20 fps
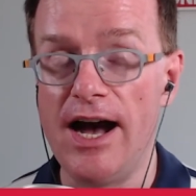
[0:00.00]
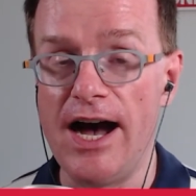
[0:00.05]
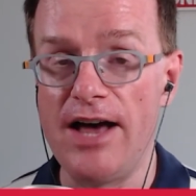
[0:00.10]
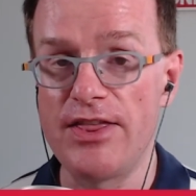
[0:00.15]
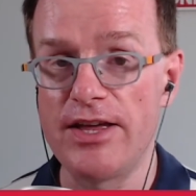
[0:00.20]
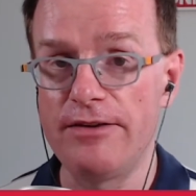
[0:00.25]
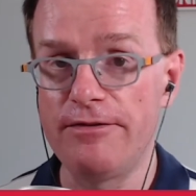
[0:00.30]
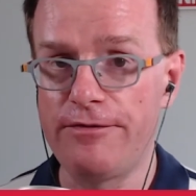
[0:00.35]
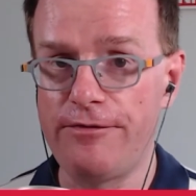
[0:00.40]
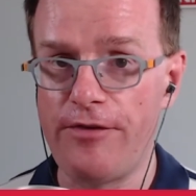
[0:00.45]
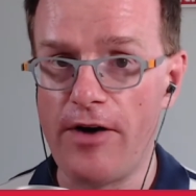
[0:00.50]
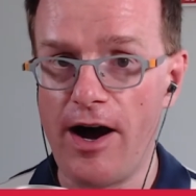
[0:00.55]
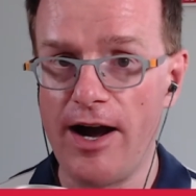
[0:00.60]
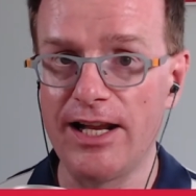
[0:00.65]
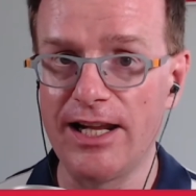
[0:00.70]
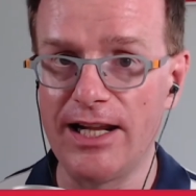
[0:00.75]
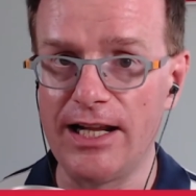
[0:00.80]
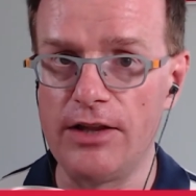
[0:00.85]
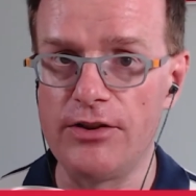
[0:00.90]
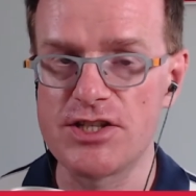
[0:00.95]
And then
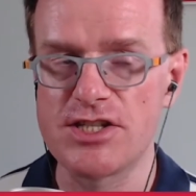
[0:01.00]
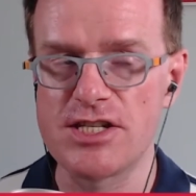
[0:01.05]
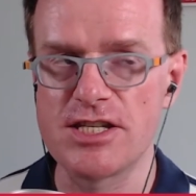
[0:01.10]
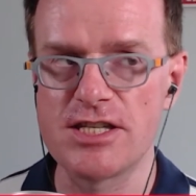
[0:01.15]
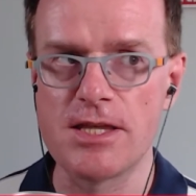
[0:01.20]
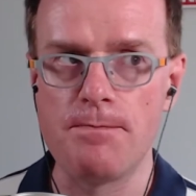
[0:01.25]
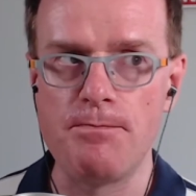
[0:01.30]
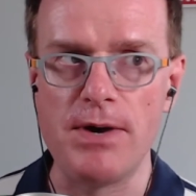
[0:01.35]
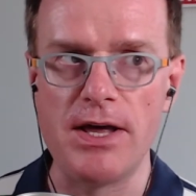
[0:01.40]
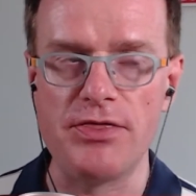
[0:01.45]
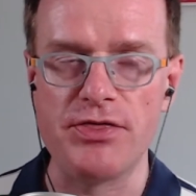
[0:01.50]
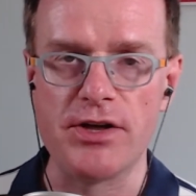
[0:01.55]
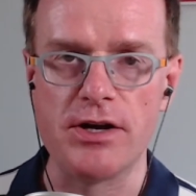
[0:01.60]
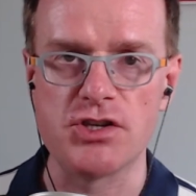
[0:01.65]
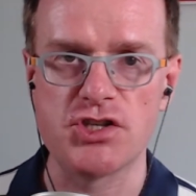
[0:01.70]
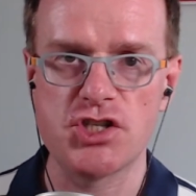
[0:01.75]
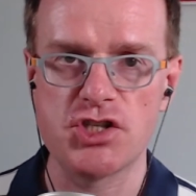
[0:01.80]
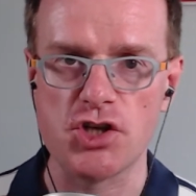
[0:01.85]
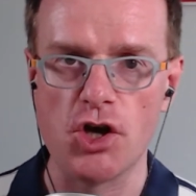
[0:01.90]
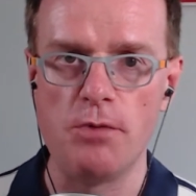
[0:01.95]
finally, and this is the bit
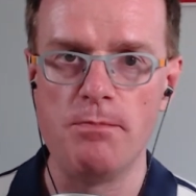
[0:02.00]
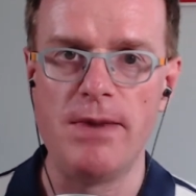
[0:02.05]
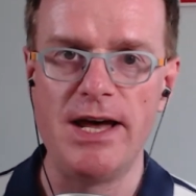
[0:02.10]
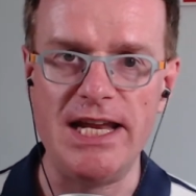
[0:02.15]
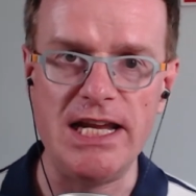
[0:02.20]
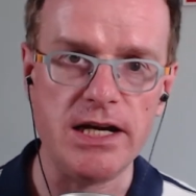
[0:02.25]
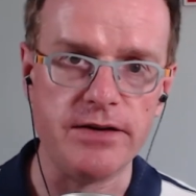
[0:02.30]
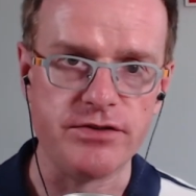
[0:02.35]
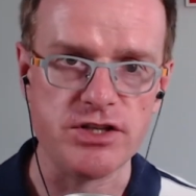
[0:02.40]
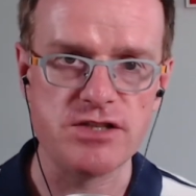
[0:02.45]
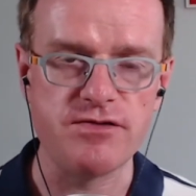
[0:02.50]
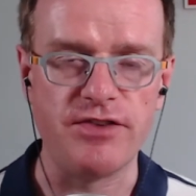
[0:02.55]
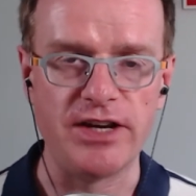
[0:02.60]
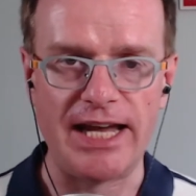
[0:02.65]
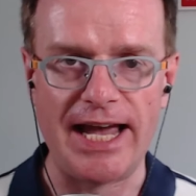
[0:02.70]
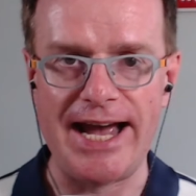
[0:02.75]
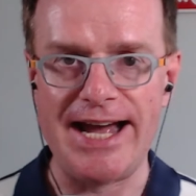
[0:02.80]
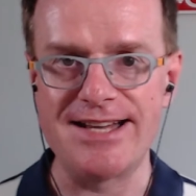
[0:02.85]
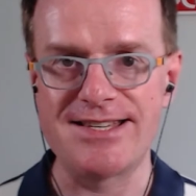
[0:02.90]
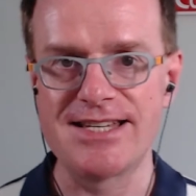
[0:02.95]
that so many of us
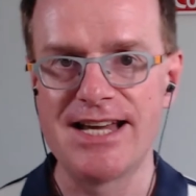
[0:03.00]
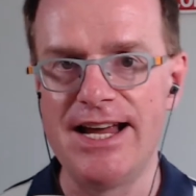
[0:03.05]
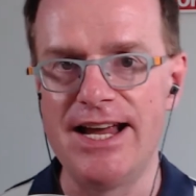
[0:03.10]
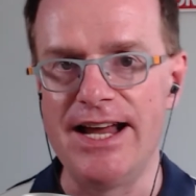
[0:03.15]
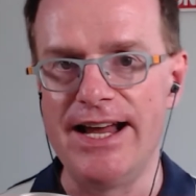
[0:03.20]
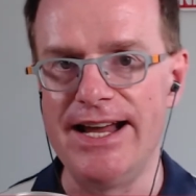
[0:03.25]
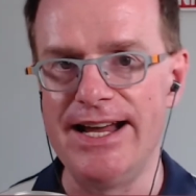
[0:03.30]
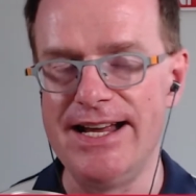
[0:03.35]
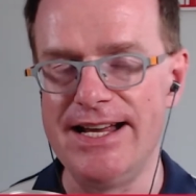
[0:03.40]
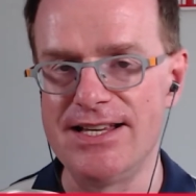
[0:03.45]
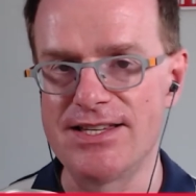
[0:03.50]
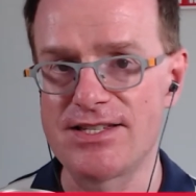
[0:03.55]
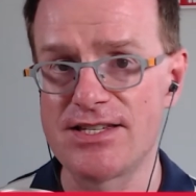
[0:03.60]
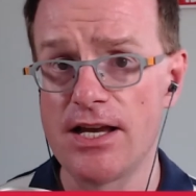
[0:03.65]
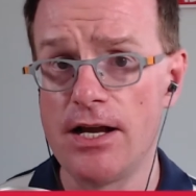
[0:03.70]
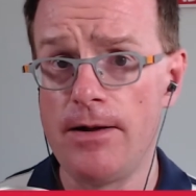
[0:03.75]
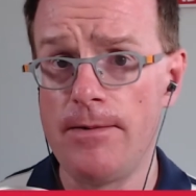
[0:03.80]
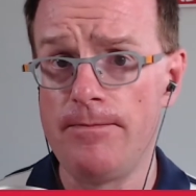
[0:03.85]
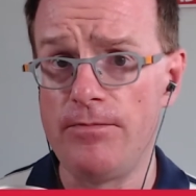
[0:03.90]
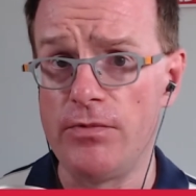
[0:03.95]
forget,
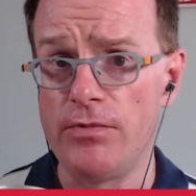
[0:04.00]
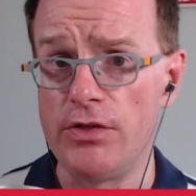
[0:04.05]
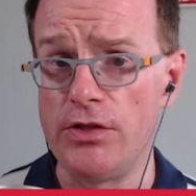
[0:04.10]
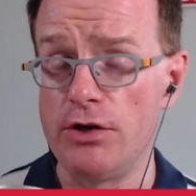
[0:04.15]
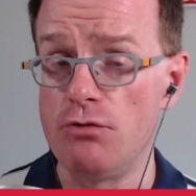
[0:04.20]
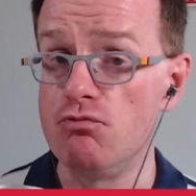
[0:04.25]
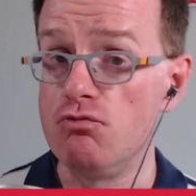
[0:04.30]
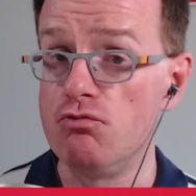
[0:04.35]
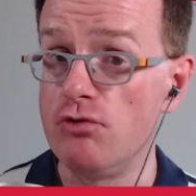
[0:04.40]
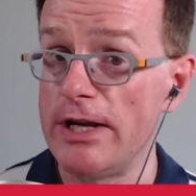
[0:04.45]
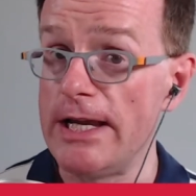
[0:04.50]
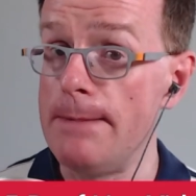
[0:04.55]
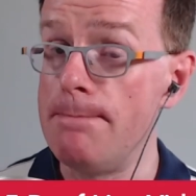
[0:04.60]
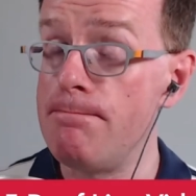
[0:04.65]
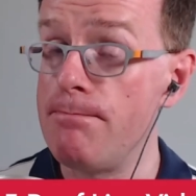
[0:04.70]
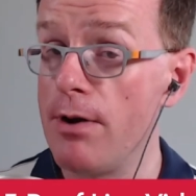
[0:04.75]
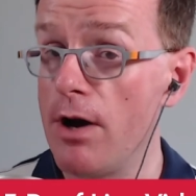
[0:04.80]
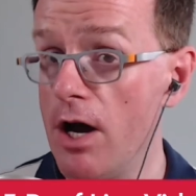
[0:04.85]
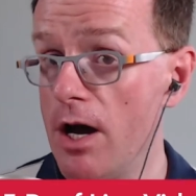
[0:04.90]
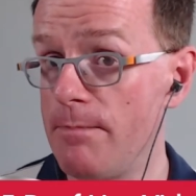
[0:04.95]
is the
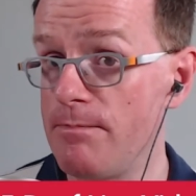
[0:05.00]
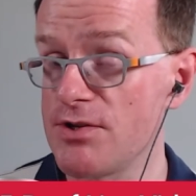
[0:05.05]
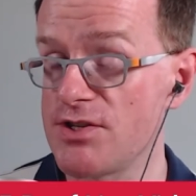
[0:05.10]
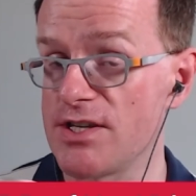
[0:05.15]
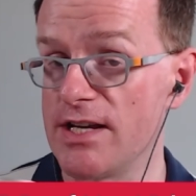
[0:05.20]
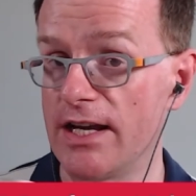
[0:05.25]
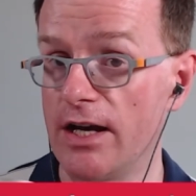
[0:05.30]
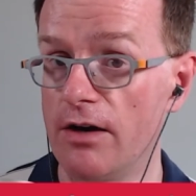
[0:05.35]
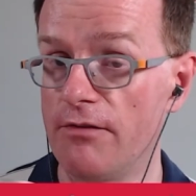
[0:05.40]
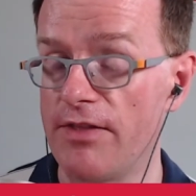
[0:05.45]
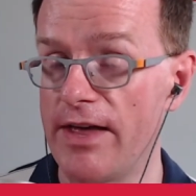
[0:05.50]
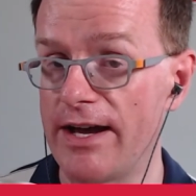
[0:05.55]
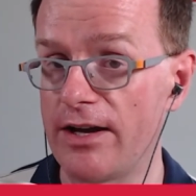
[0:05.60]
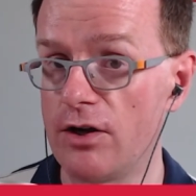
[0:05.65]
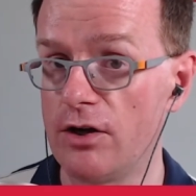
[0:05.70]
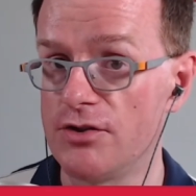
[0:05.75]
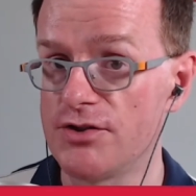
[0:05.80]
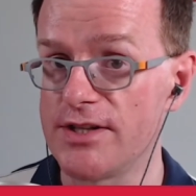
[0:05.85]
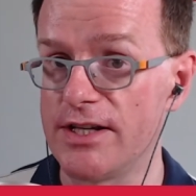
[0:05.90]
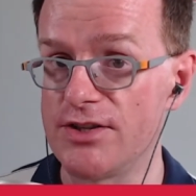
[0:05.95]
repurposing of
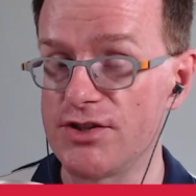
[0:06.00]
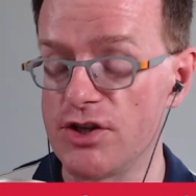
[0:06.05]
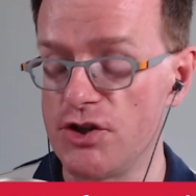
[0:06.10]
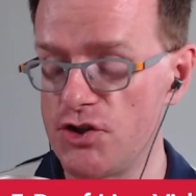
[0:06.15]
that content.